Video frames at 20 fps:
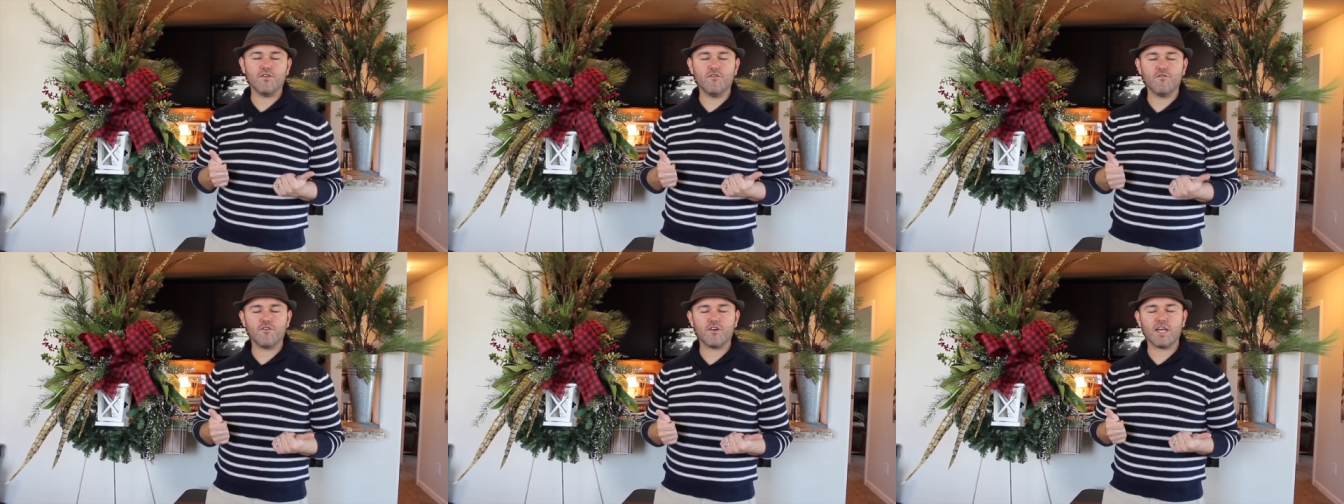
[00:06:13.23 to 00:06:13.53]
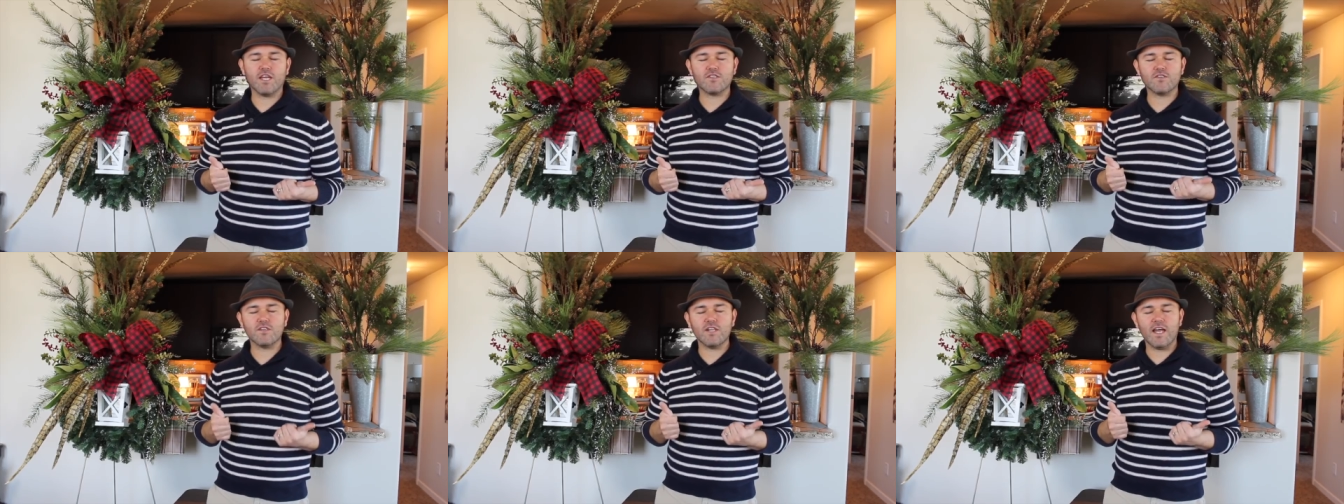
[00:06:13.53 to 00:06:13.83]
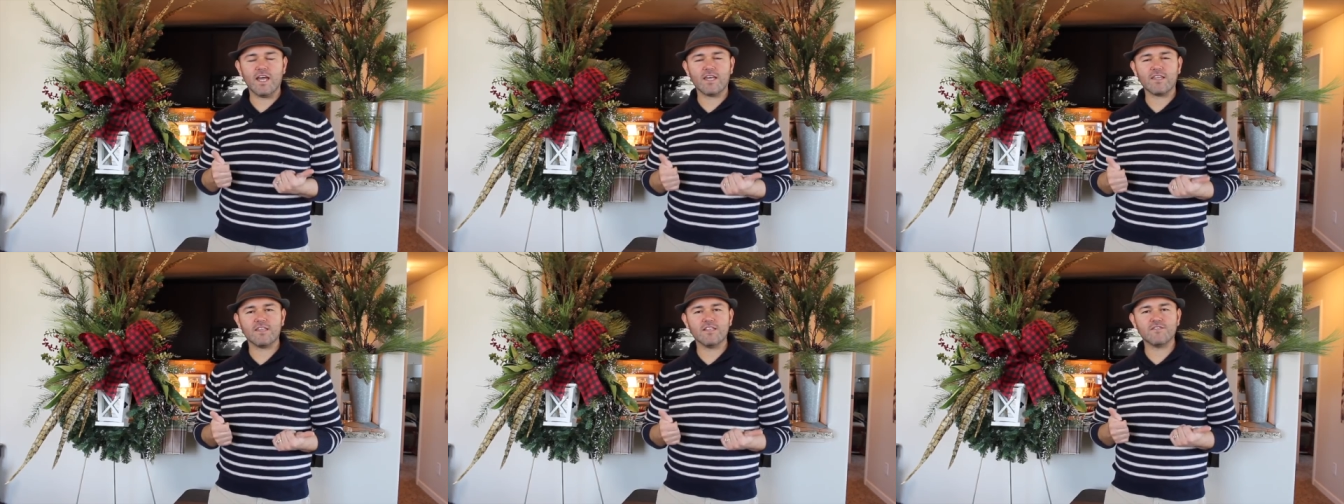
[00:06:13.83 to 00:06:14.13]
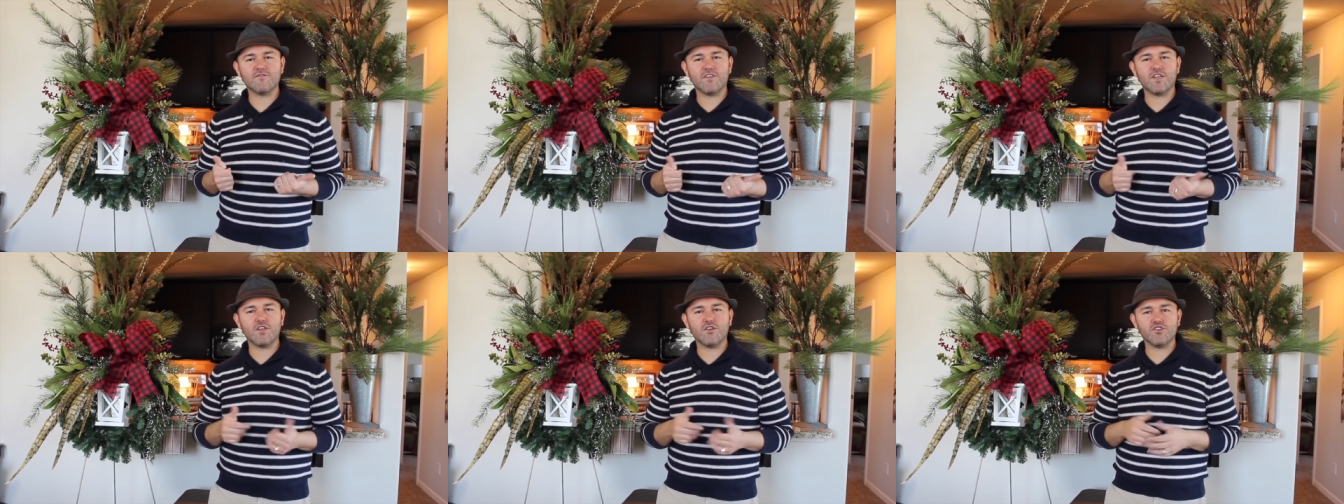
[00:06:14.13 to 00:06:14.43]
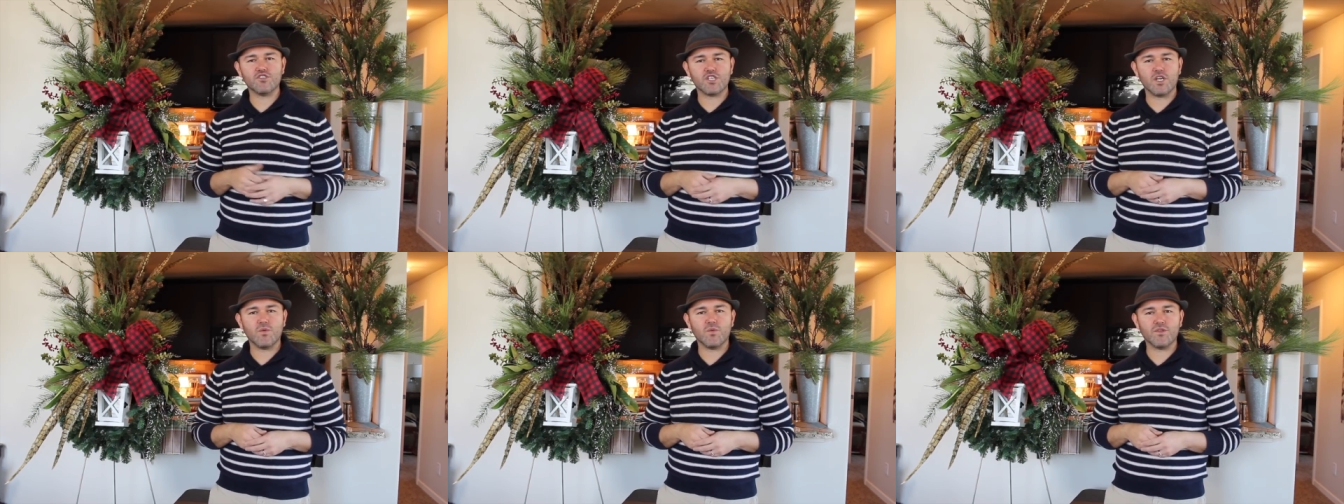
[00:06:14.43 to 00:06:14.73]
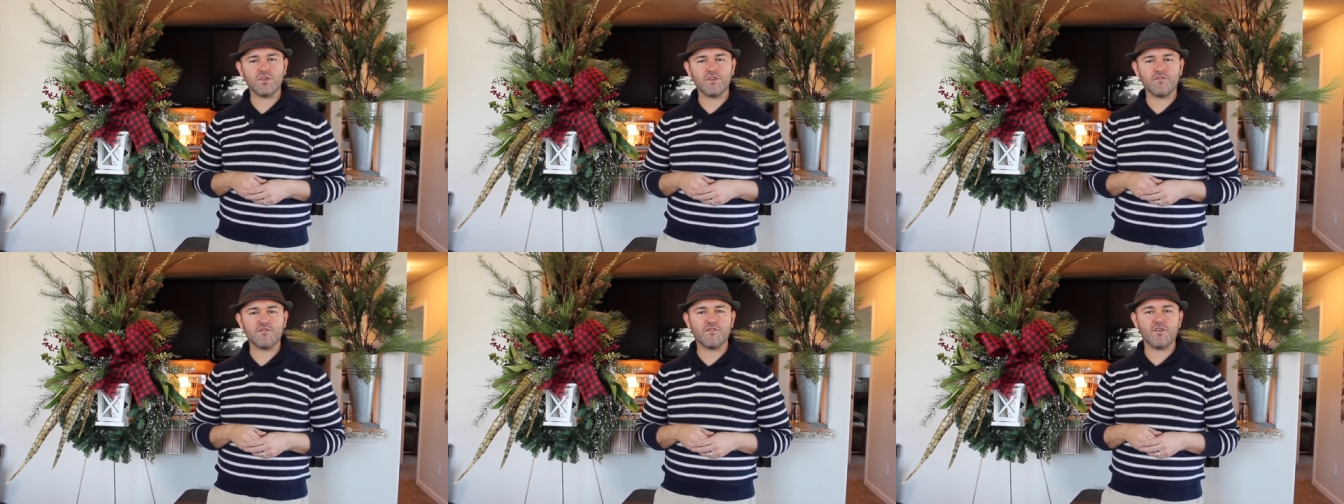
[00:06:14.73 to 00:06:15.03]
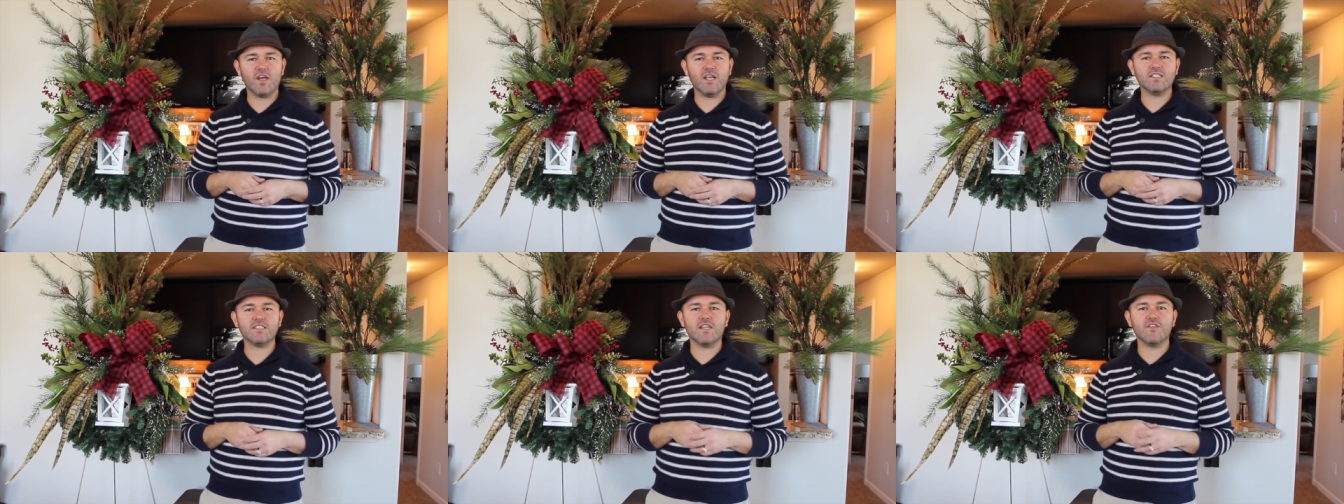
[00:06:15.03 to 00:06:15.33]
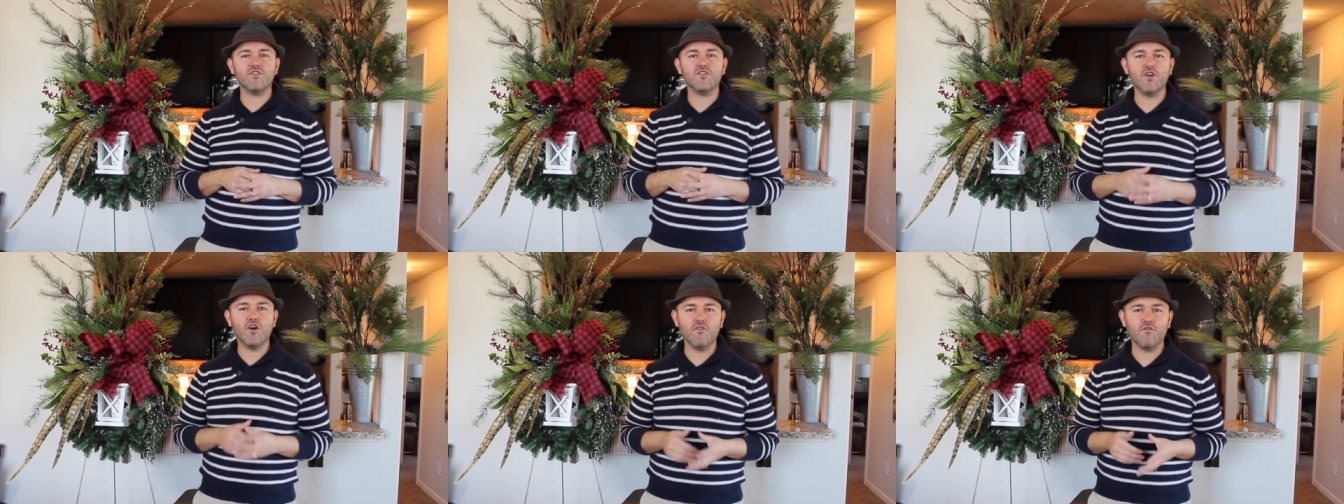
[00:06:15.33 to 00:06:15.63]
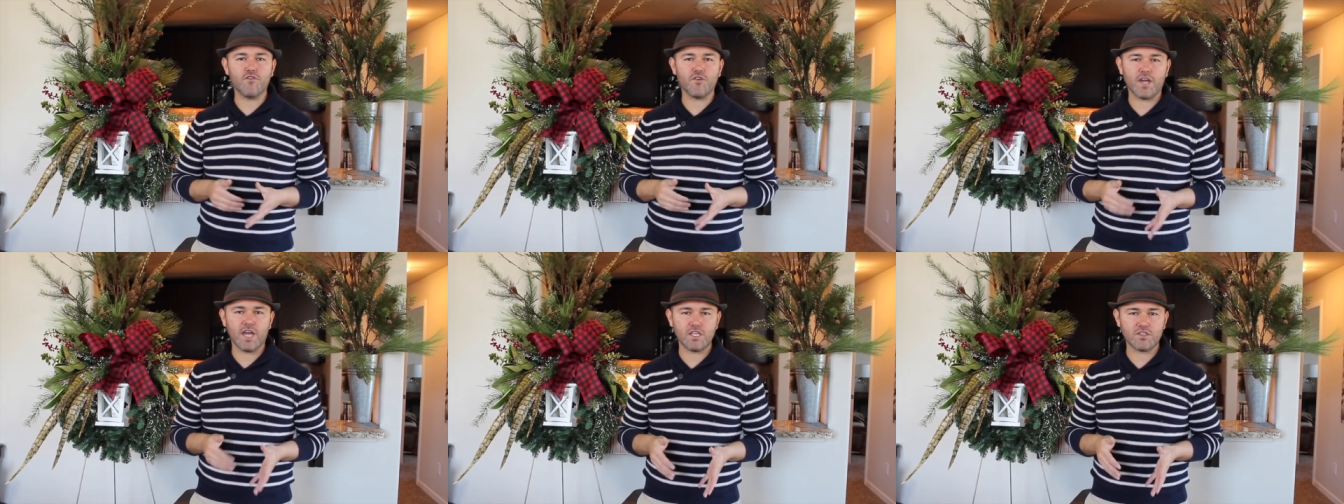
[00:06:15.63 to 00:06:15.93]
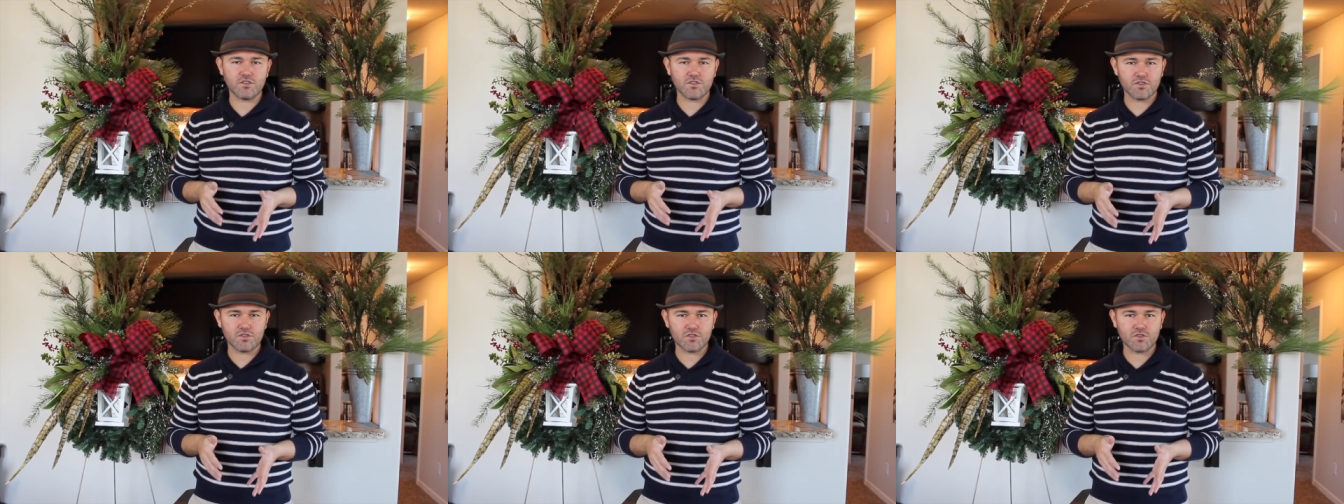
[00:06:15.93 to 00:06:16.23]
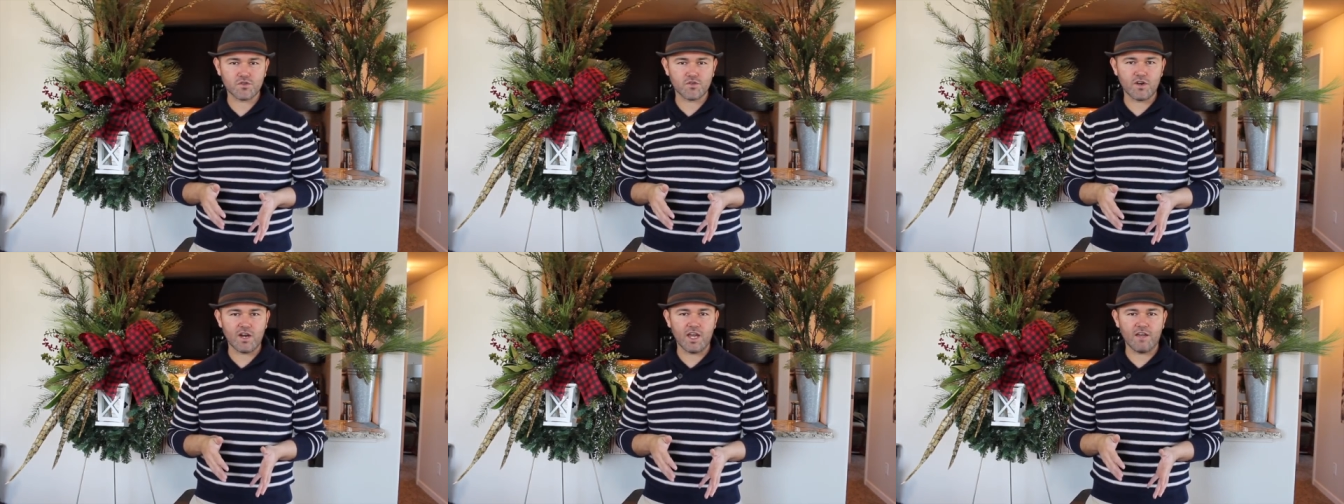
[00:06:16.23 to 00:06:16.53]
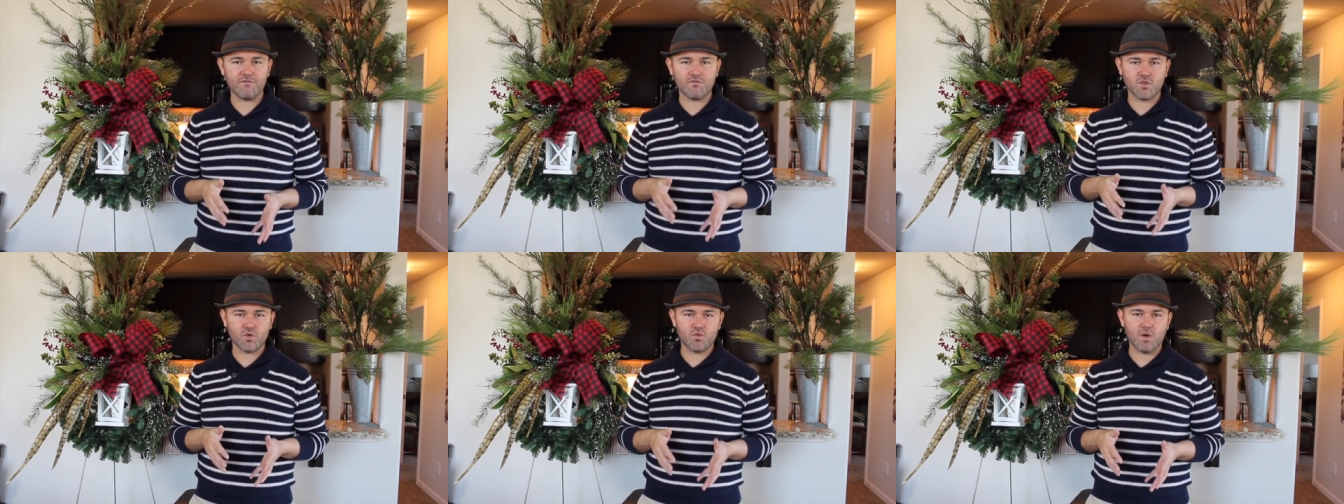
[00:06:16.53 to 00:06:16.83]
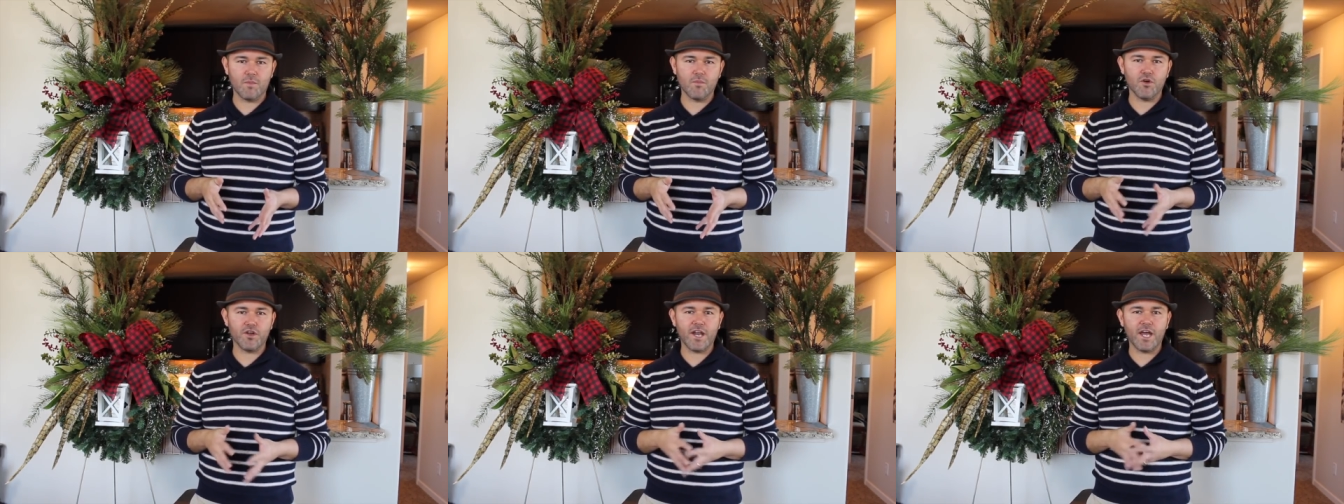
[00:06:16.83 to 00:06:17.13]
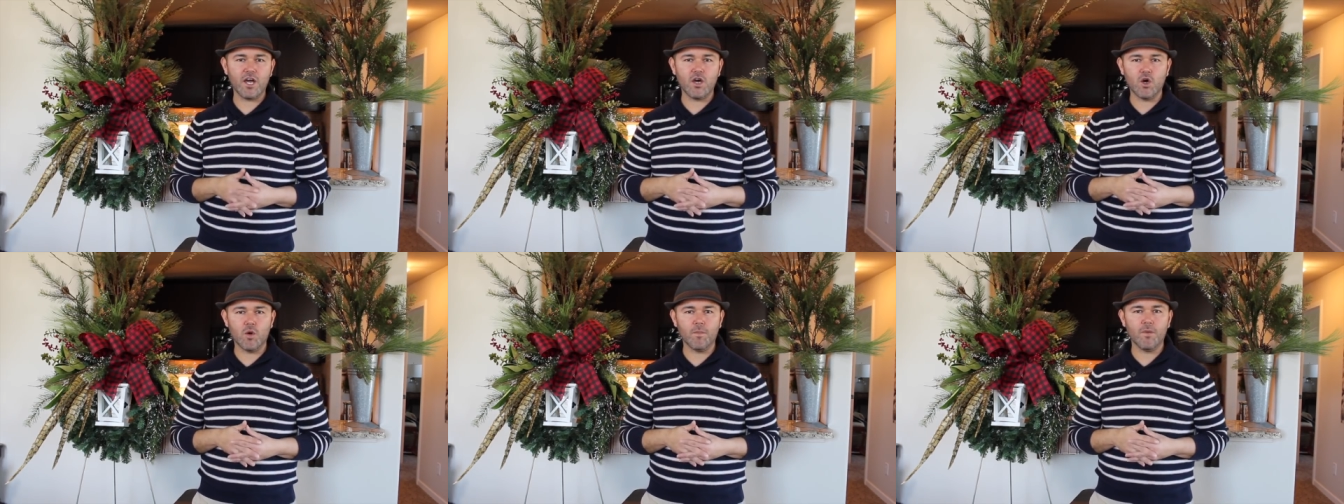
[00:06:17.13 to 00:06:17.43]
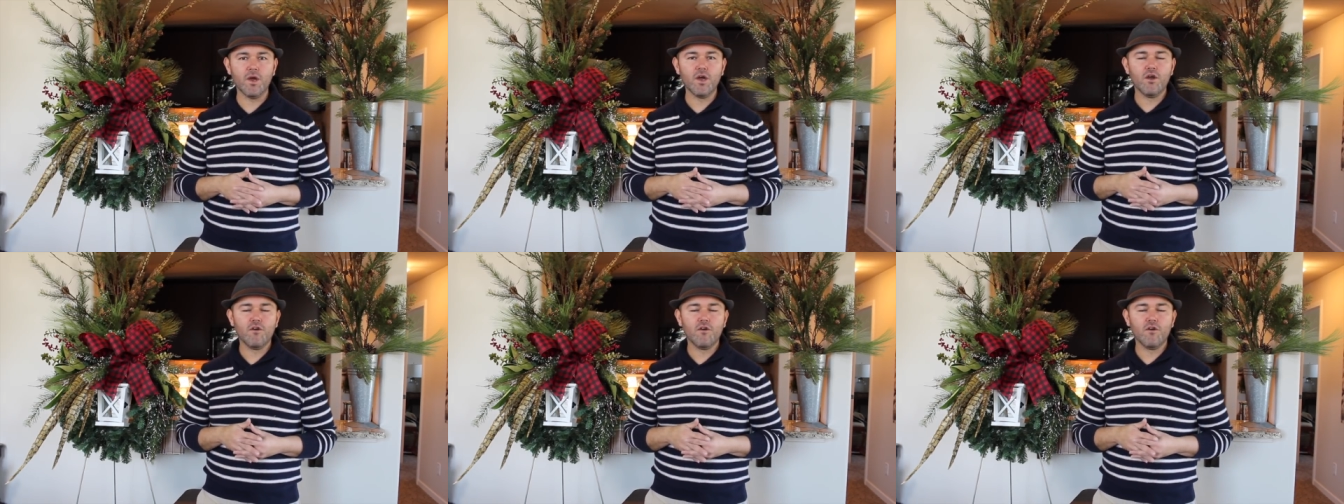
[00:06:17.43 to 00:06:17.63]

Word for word: Don't forget to like this video and share with your friends, and don't forget to subscribe to Ramon at Home